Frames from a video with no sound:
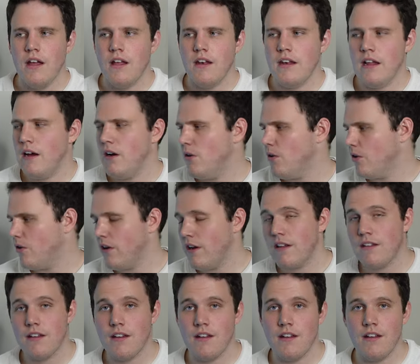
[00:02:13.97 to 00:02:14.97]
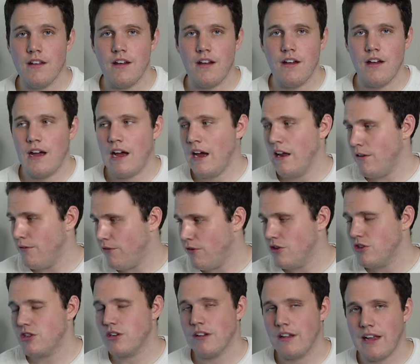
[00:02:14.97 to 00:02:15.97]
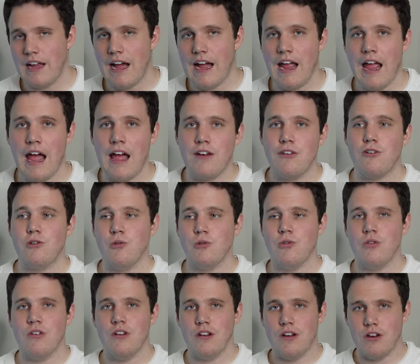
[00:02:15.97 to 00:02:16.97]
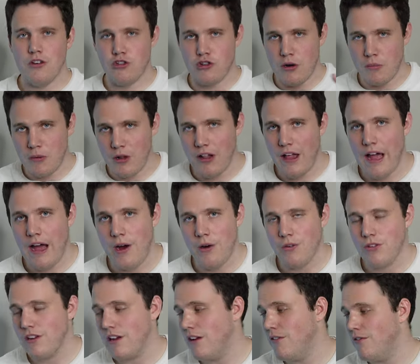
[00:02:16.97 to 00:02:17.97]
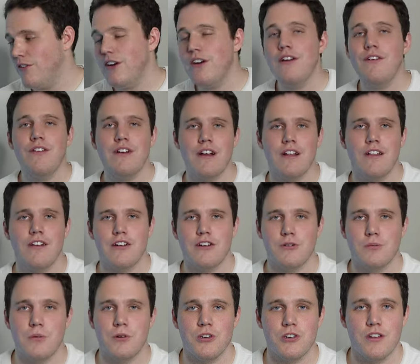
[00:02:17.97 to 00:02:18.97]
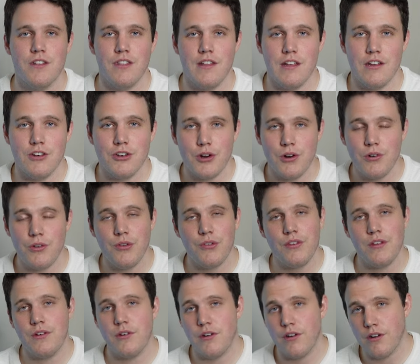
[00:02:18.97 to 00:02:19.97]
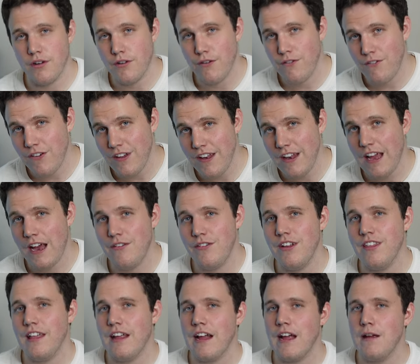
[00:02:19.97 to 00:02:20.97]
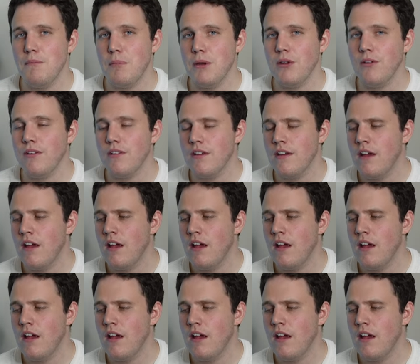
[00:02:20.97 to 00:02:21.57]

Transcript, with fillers: Now, granted, unfortunately, I had to Dremel out a very, very large portion of the internals in order to fit everything I built,